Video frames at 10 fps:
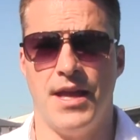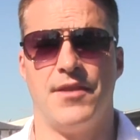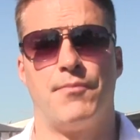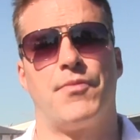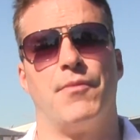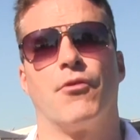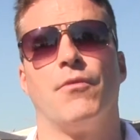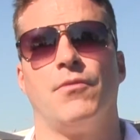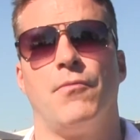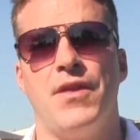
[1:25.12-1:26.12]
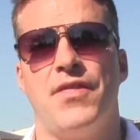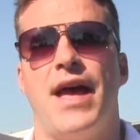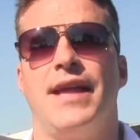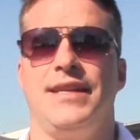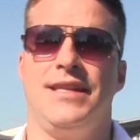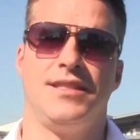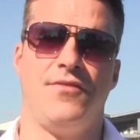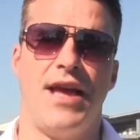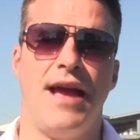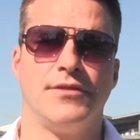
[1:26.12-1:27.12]
And the problem with that is
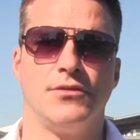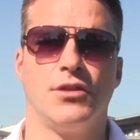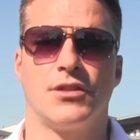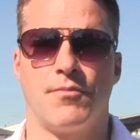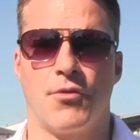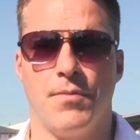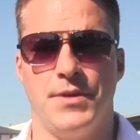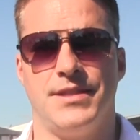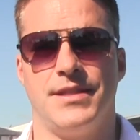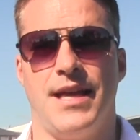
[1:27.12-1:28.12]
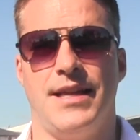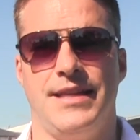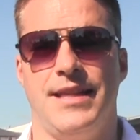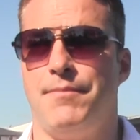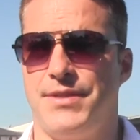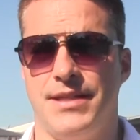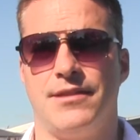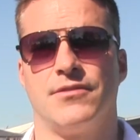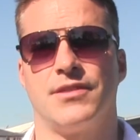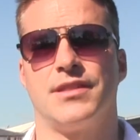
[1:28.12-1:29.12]
if you have a look at the properties in that
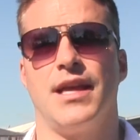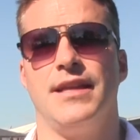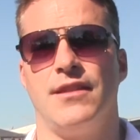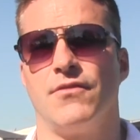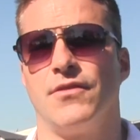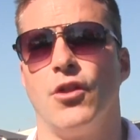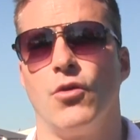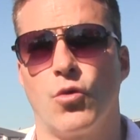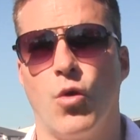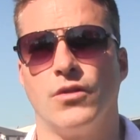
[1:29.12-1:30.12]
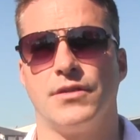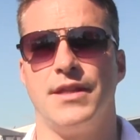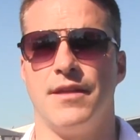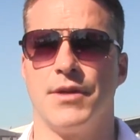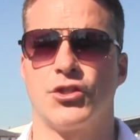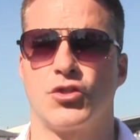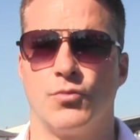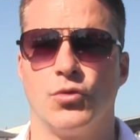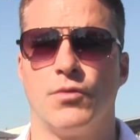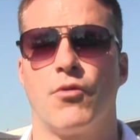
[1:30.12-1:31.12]
particular estate, they're of a lower quality, they're much
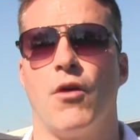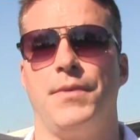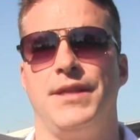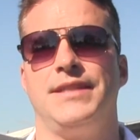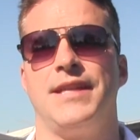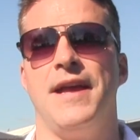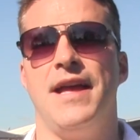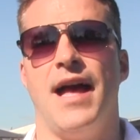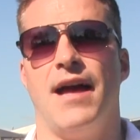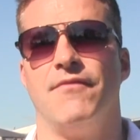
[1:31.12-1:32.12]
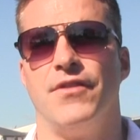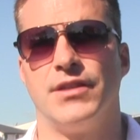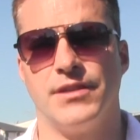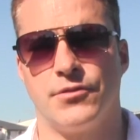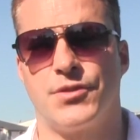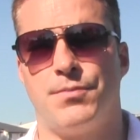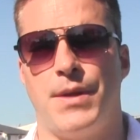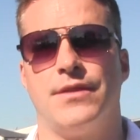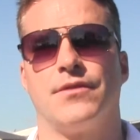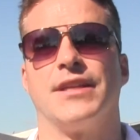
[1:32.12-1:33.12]
smaller properties, very little
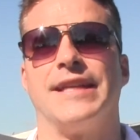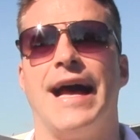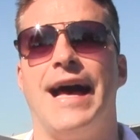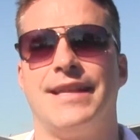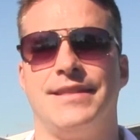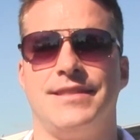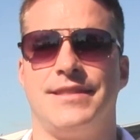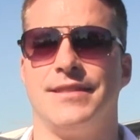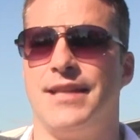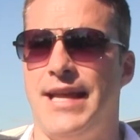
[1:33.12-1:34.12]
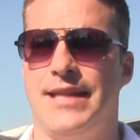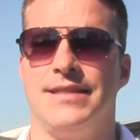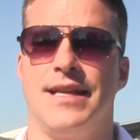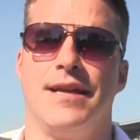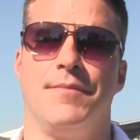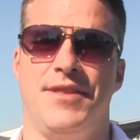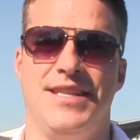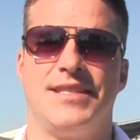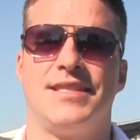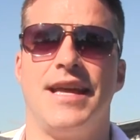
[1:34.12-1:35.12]
spend on the gardens and
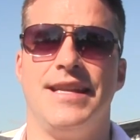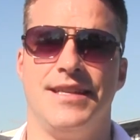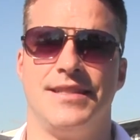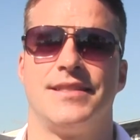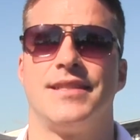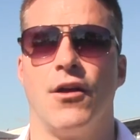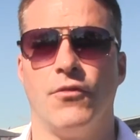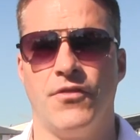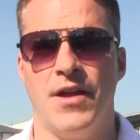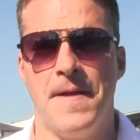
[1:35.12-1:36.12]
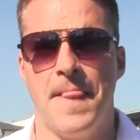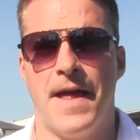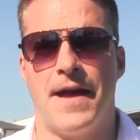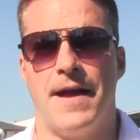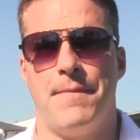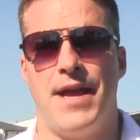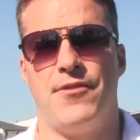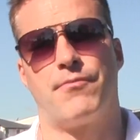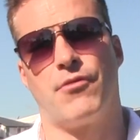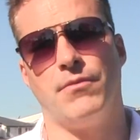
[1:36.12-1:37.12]
the estate itself.
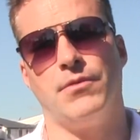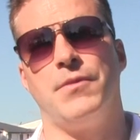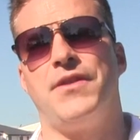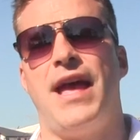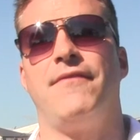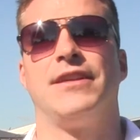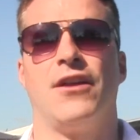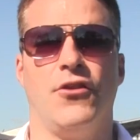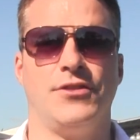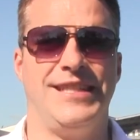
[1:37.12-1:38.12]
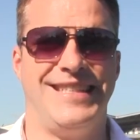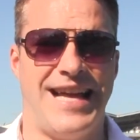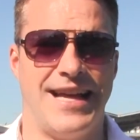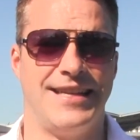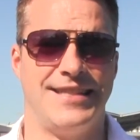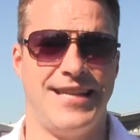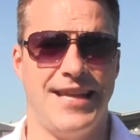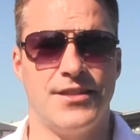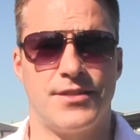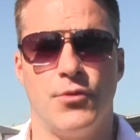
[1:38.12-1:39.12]
And the problem with having only
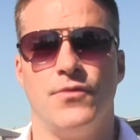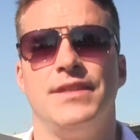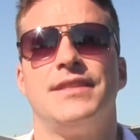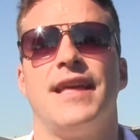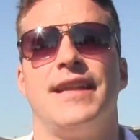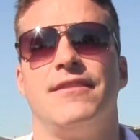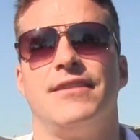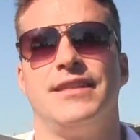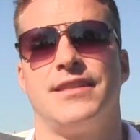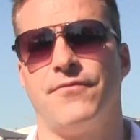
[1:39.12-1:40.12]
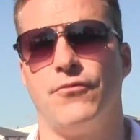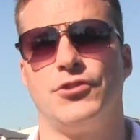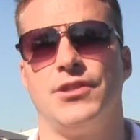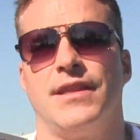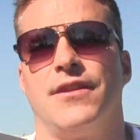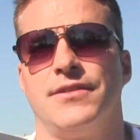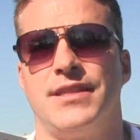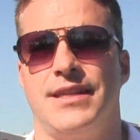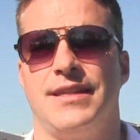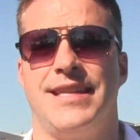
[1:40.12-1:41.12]
tenants move into that area is unfortunately
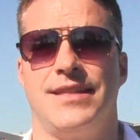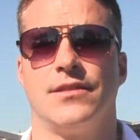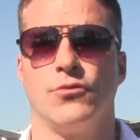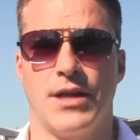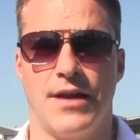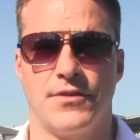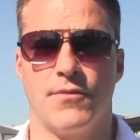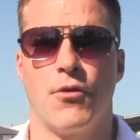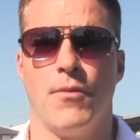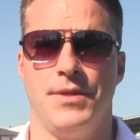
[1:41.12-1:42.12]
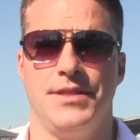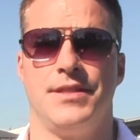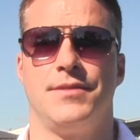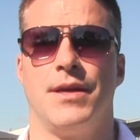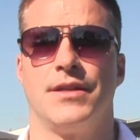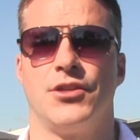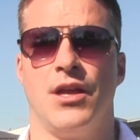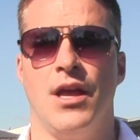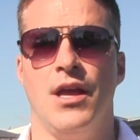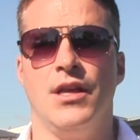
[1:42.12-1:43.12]
they don't tend to look after the properties as much.
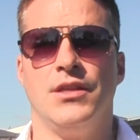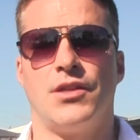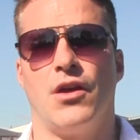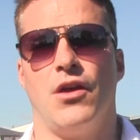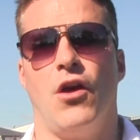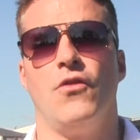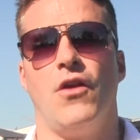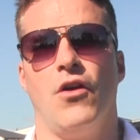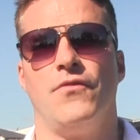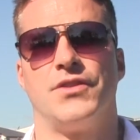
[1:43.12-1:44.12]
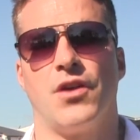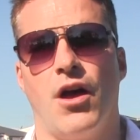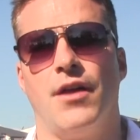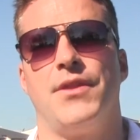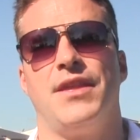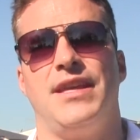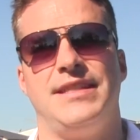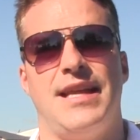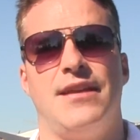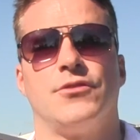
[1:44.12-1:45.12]
So over time
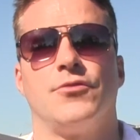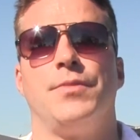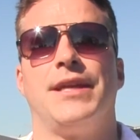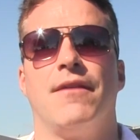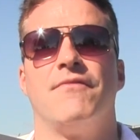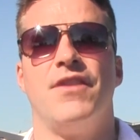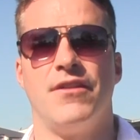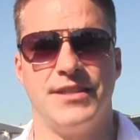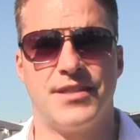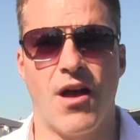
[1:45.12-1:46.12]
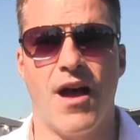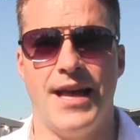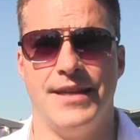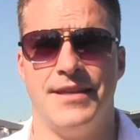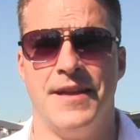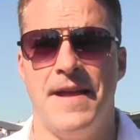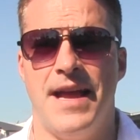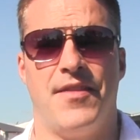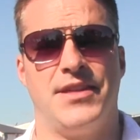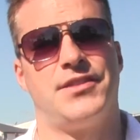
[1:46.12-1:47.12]
these areas will become very tired
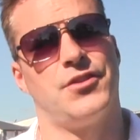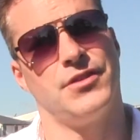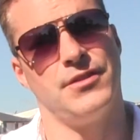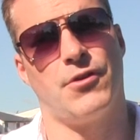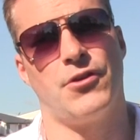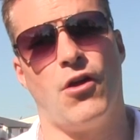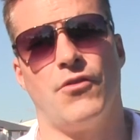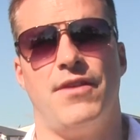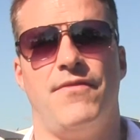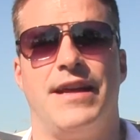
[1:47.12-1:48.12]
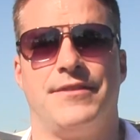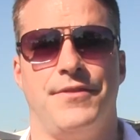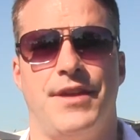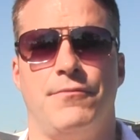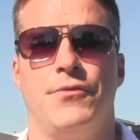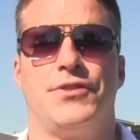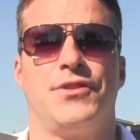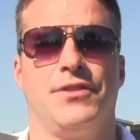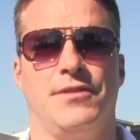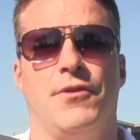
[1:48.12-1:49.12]
and they certainly won't hold their value, they
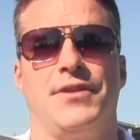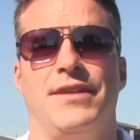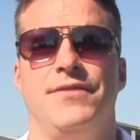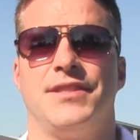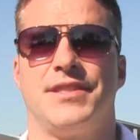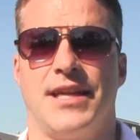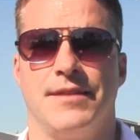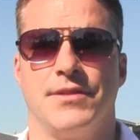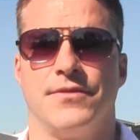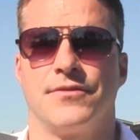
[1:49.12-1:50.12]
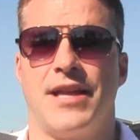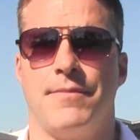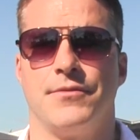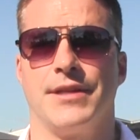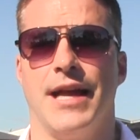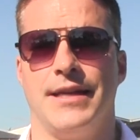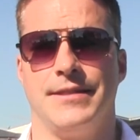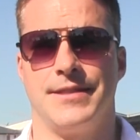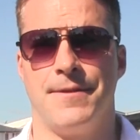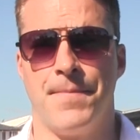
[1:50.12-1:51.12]
certainly won't give you the same level of capital
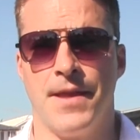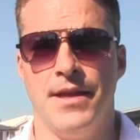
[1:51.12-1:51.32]
gains.